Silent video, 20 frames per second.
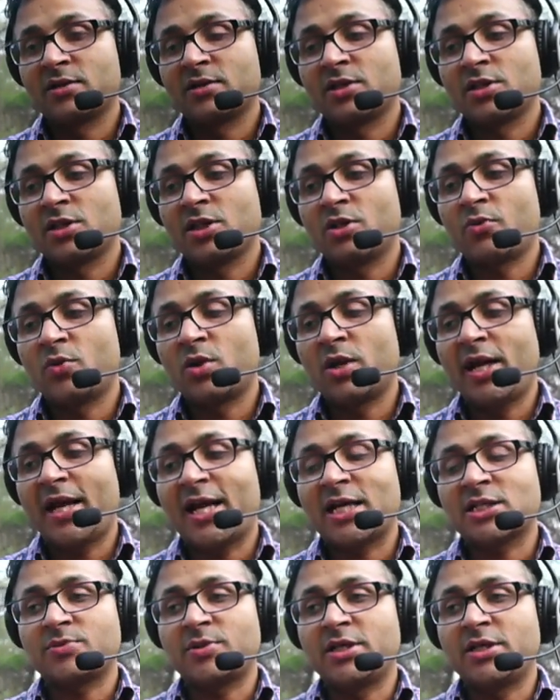The word has
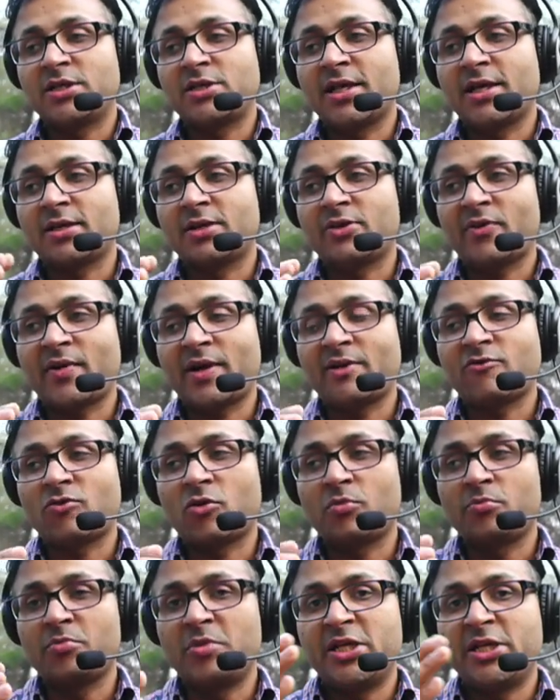been taken right from
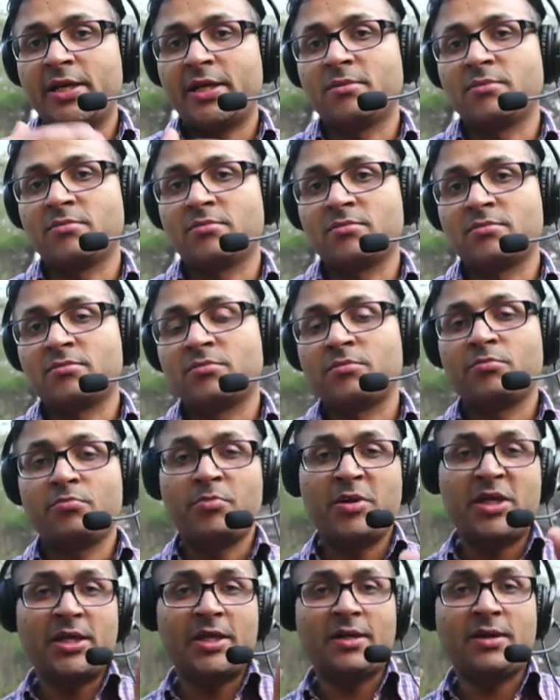medium.
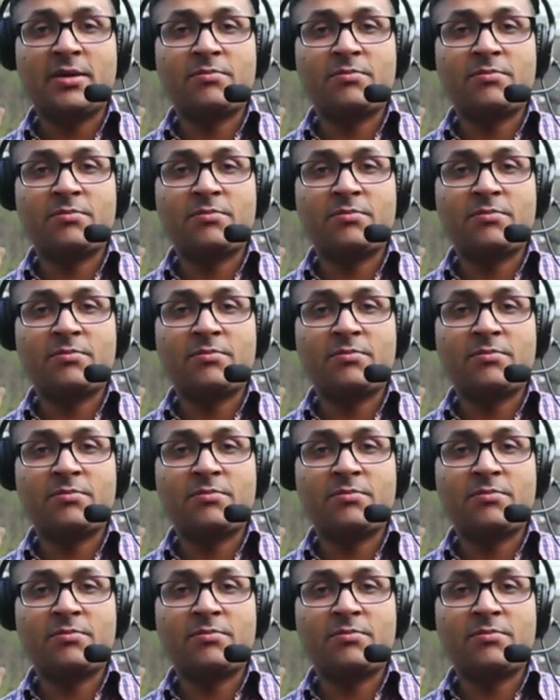Media